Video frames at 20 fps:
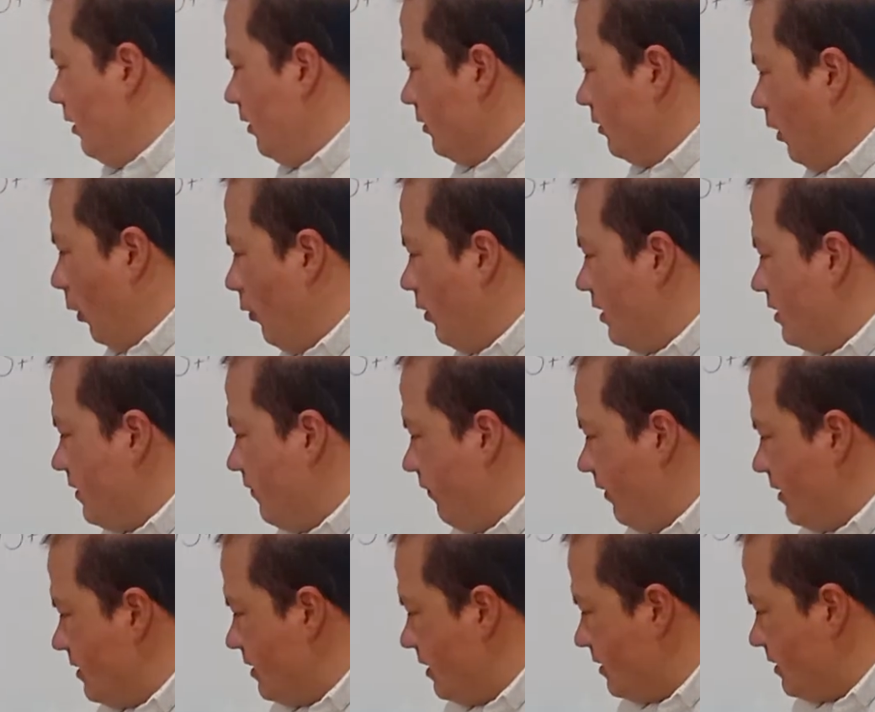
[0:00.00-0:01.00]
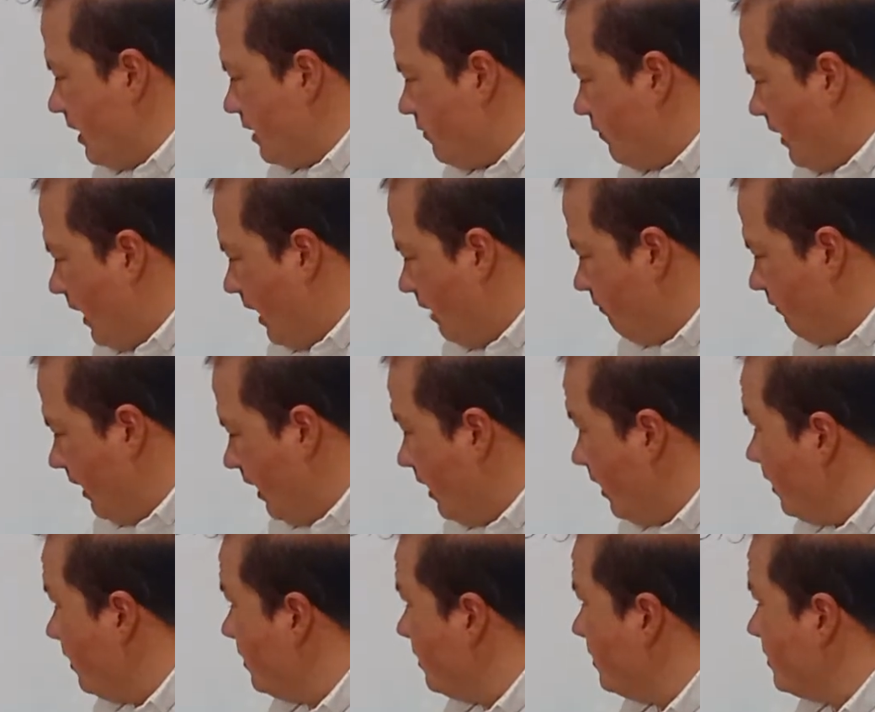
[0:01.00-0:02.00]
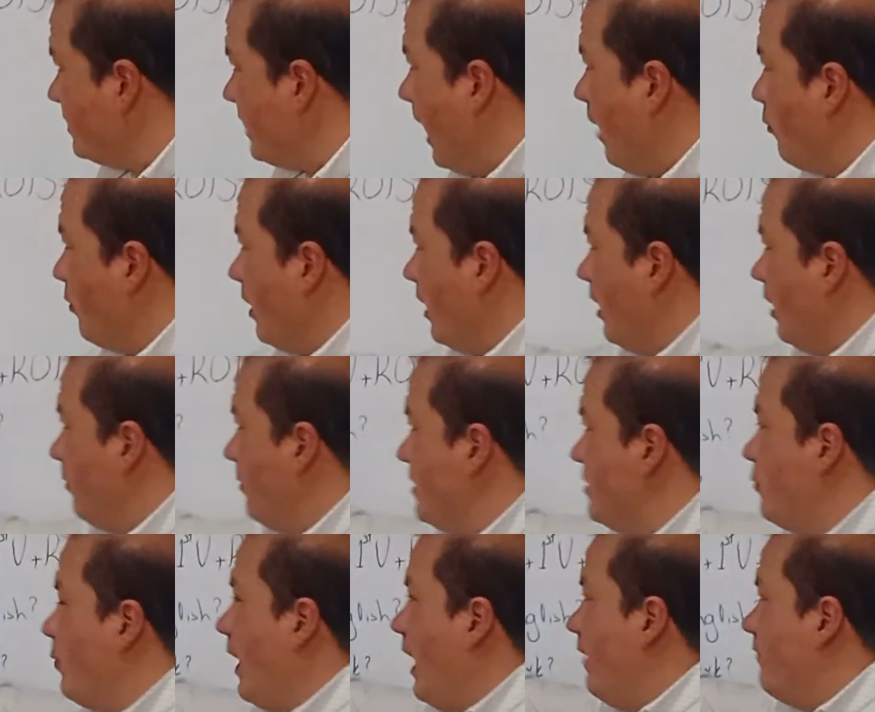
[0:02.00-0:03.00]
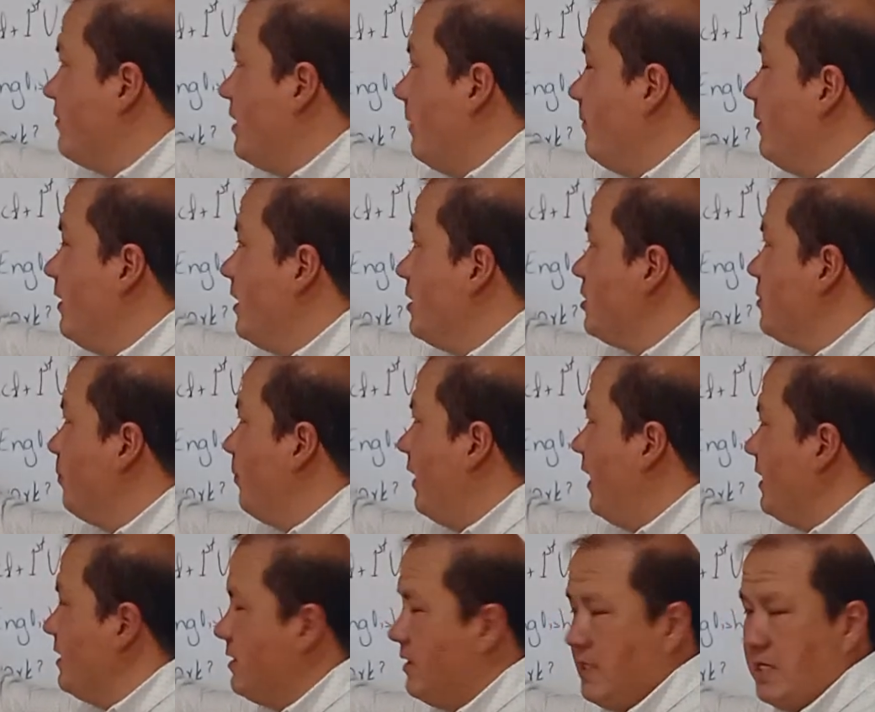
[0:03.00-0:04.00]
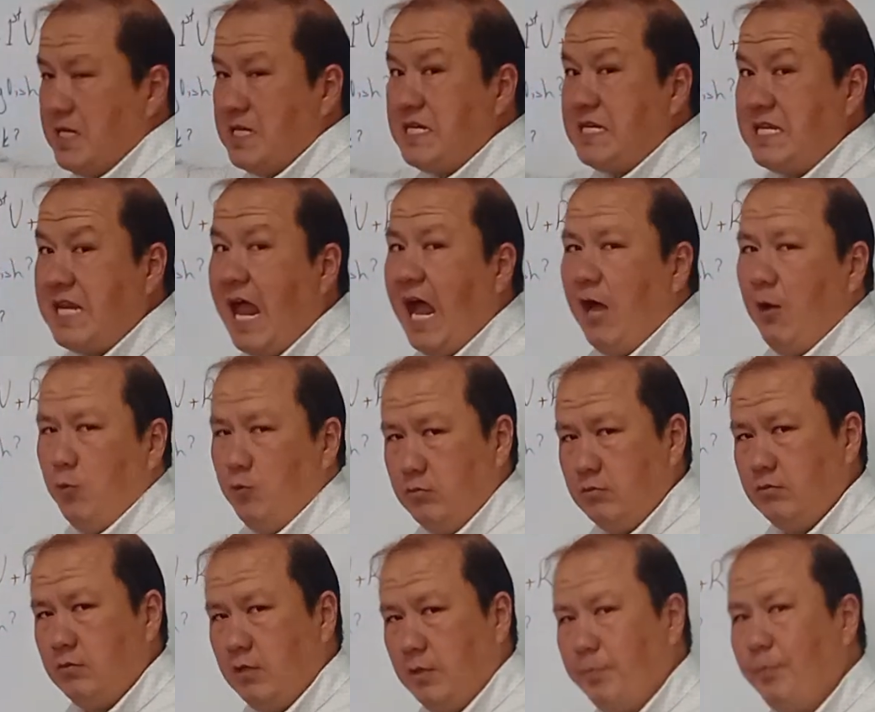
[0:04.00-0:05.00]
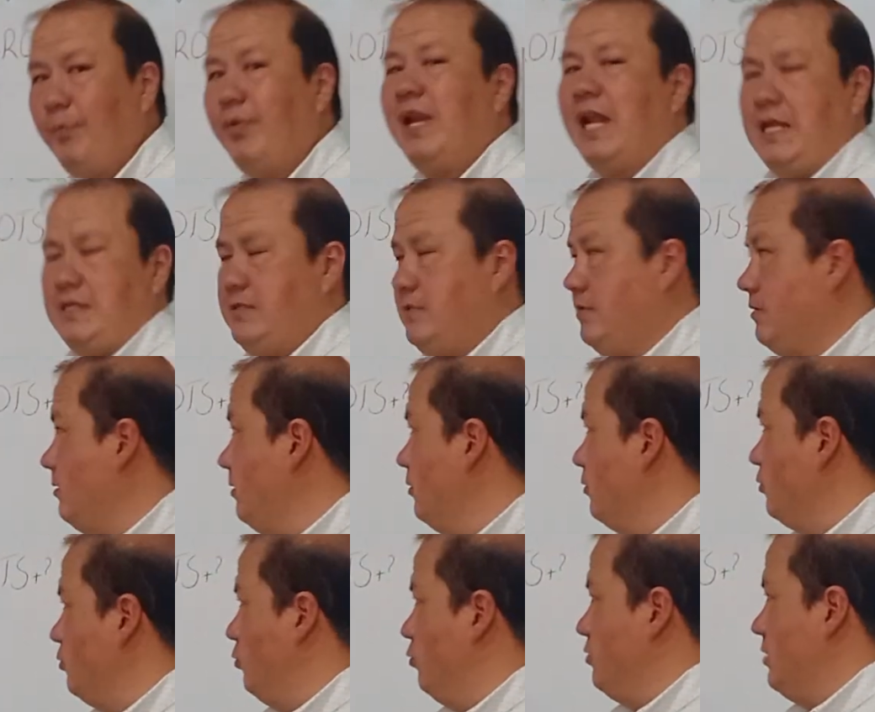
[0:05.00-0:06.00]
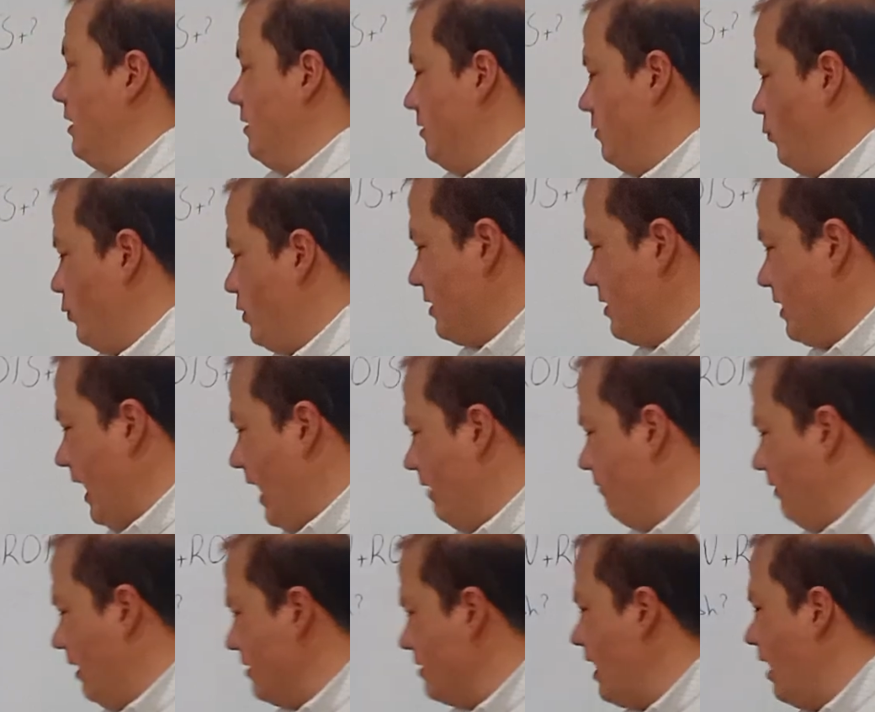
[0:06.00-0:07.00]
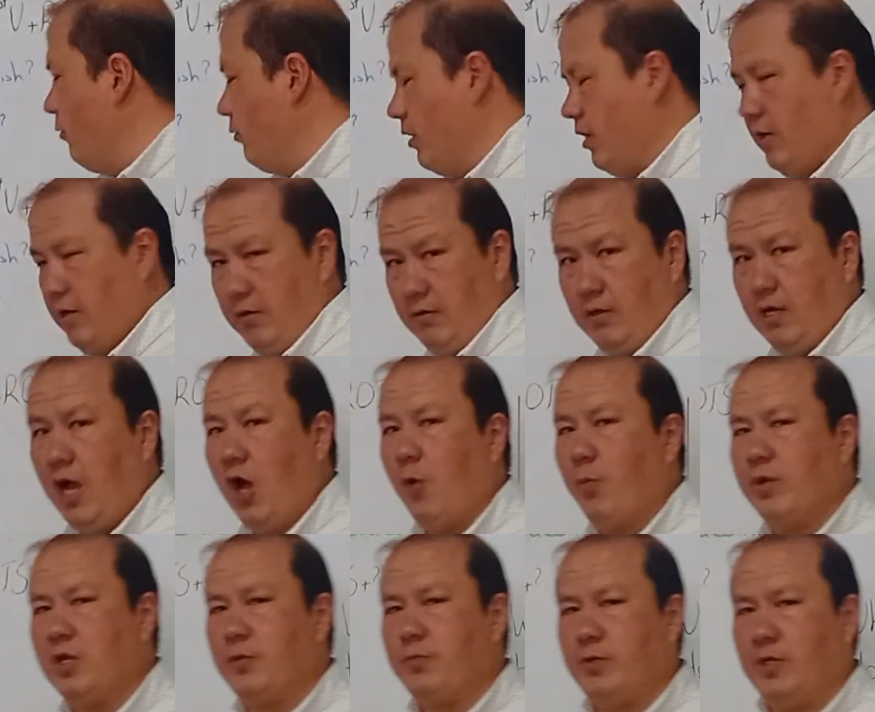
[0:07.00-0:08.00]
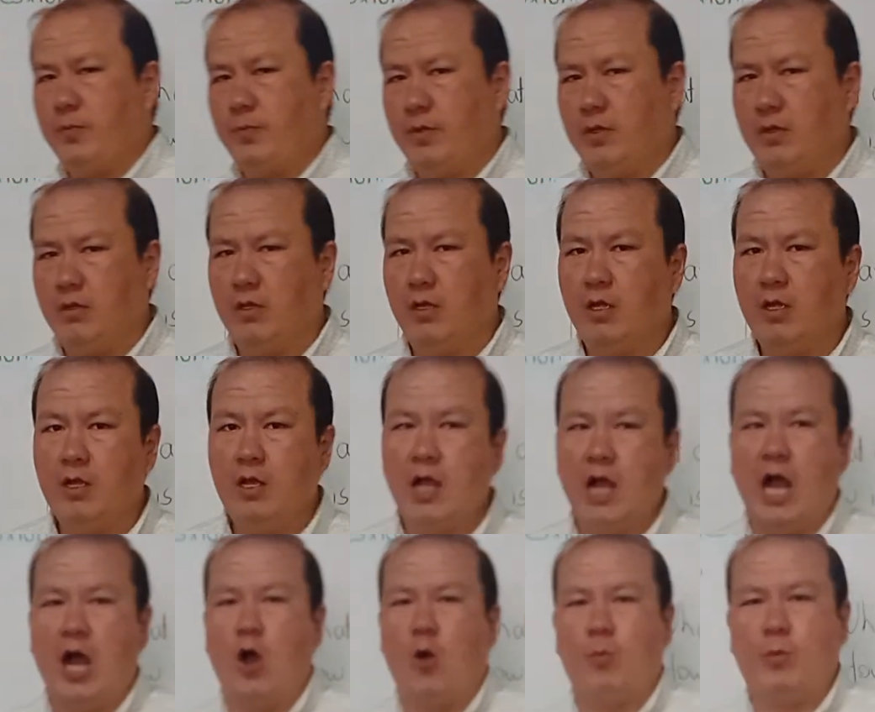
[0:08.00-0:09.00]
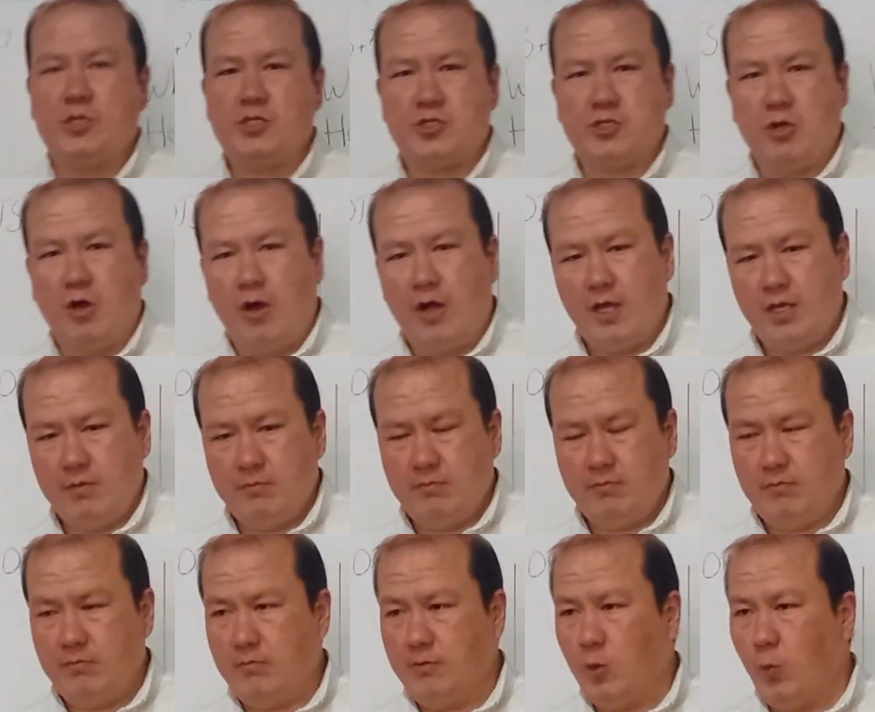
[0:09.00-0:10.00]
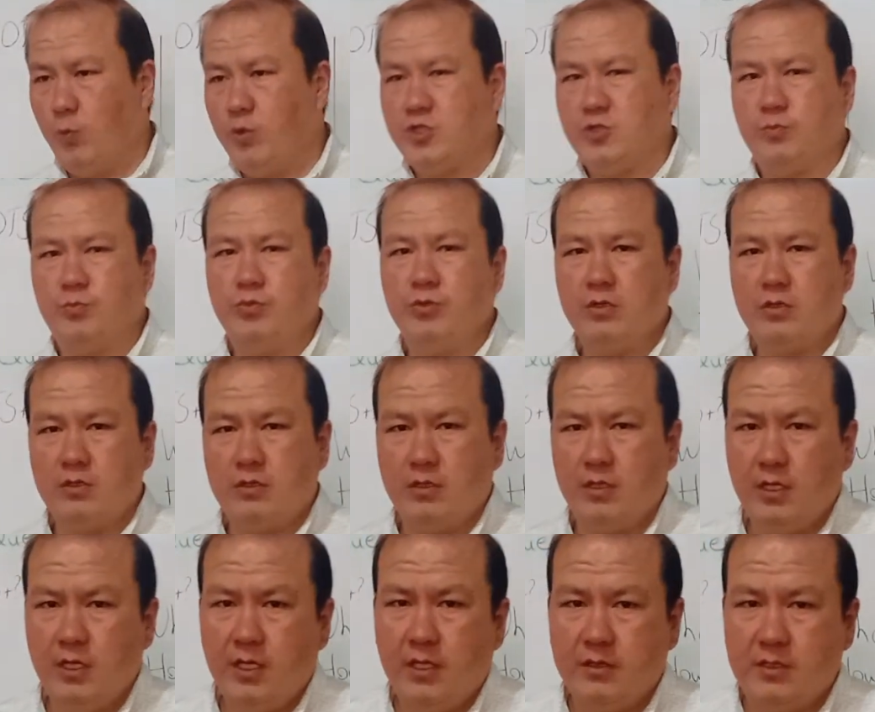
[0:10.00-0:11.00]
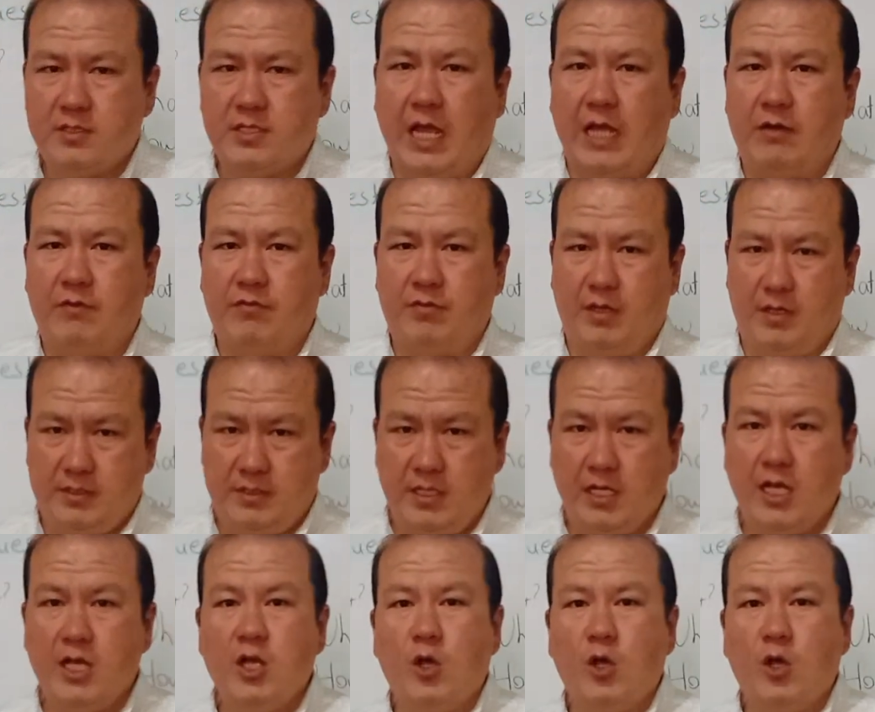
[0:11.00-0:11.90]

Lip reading: The only difference is that we have a noun here, means we have WH plus noun plus do does. We have a noun here. How many people, how much time, which book, this kind of things.